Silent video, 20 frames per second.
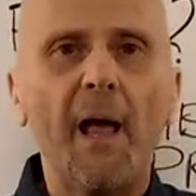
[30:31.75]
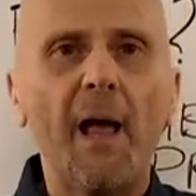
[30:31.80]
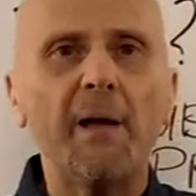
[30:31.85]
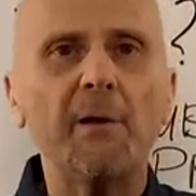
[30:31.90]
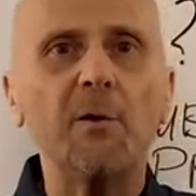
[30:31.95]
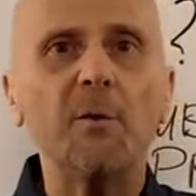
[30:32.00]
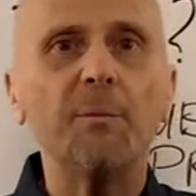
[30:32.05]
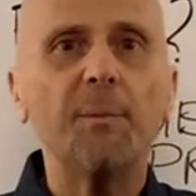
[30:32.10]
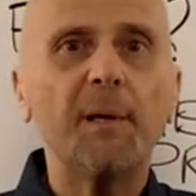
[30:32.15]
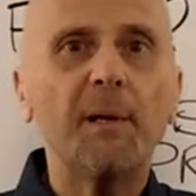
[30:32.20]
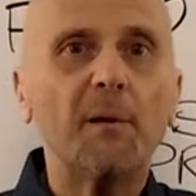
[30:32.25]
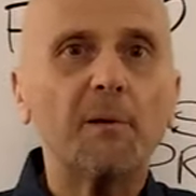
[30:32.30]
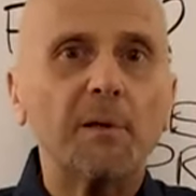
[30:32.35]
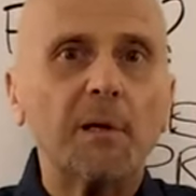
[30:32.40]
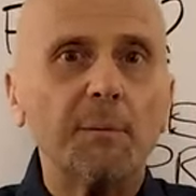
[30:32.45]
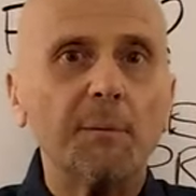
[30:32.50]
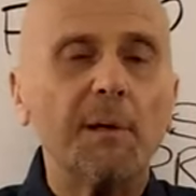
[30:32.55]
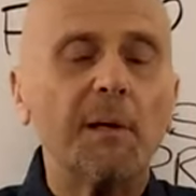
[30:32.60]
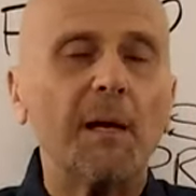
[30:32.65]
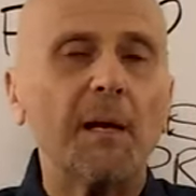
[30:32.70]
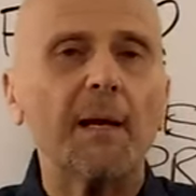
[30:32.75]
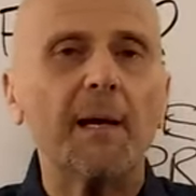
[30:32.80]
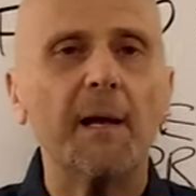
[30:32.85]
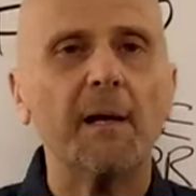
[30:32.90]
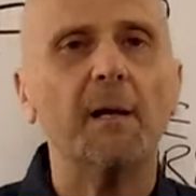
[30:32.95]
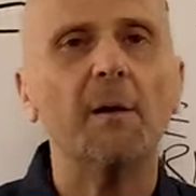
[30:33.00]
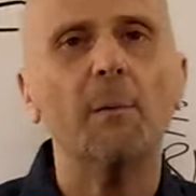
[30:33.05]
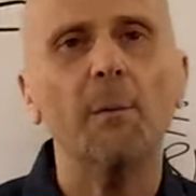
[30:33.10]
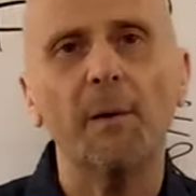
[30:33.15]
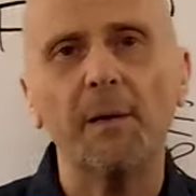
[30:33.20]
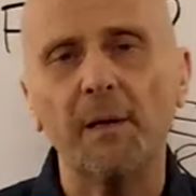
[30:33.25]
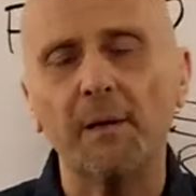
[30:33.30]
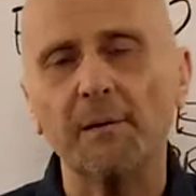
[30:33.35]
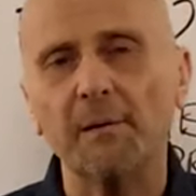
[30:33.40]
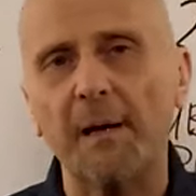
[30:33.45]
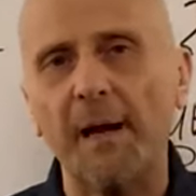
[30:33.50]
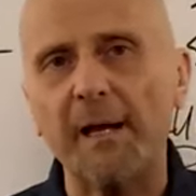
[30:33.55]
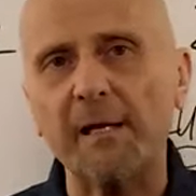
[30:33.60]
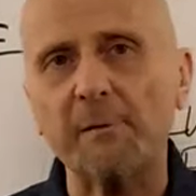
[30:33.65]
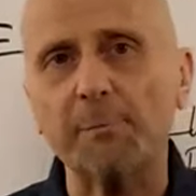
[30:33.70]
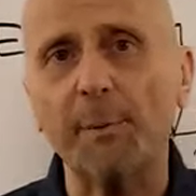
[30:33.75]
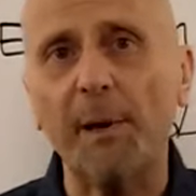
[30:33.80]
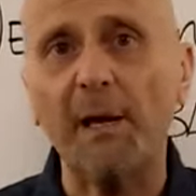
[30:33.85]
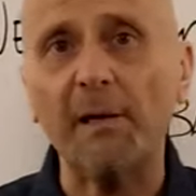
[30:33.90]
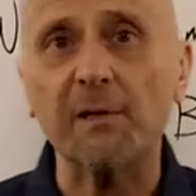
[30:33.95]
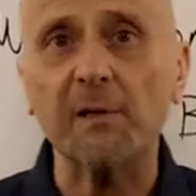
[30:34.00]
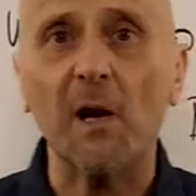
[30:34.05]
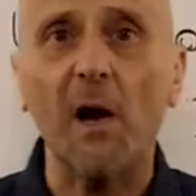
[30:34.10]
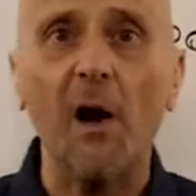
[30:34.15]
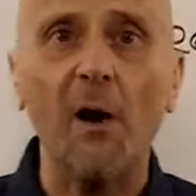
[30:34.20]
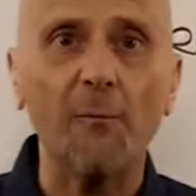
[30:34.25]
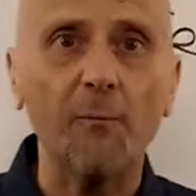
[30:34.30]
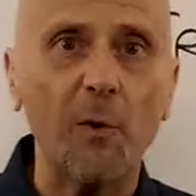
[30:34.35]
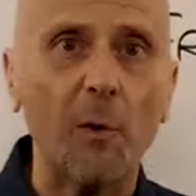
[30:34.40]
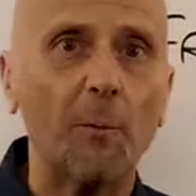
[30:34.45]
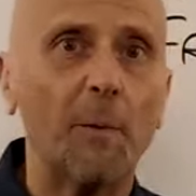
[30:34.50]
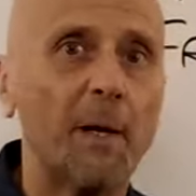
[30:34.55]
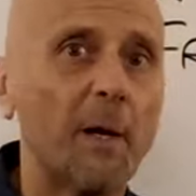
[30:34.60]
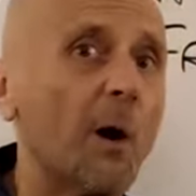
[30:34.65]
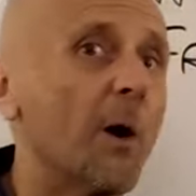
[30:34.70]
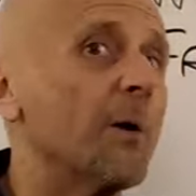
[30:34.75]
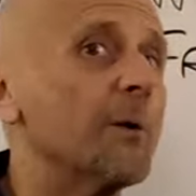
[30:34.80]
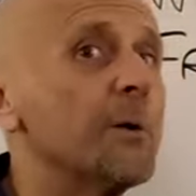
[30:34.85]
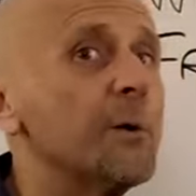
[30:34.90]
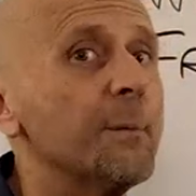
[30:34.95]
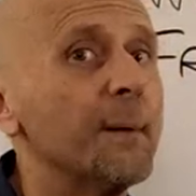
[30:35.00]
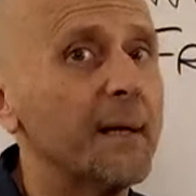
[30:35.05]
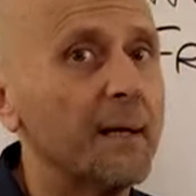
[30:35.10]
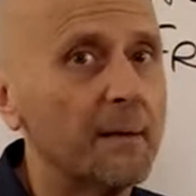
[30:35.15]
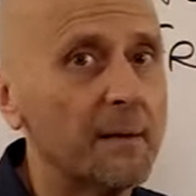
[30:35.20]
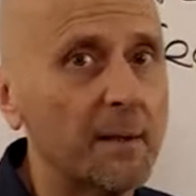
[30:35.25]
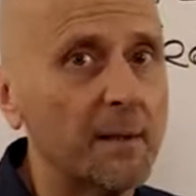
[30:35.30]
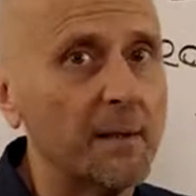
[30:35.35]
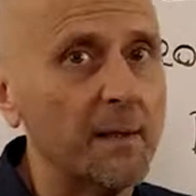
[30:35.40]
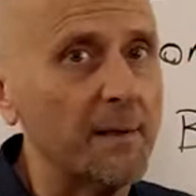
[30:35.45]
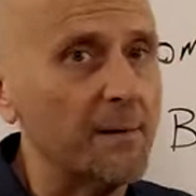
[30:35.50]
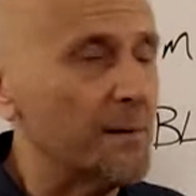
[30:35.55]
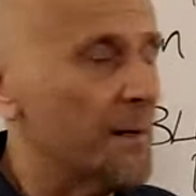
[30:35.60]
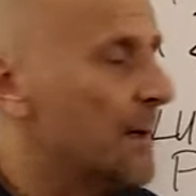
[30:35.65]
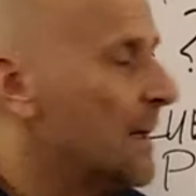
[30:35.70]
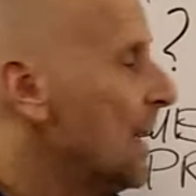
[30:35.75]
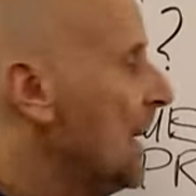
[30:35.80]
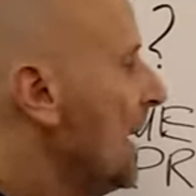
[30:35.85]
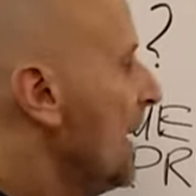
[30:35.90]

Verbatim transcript: and you've been communicating with other aspects of what we call human entities.